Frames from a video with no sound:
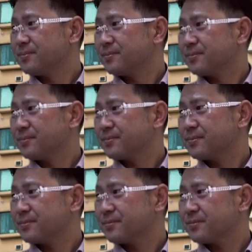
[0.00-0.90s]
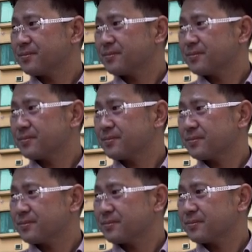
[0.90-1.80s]

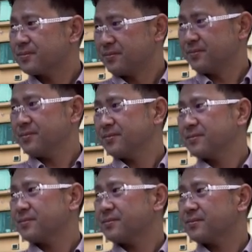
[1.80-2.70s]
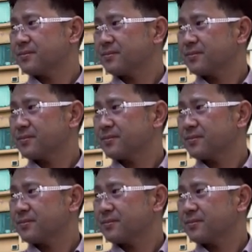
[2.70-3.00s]
(silent)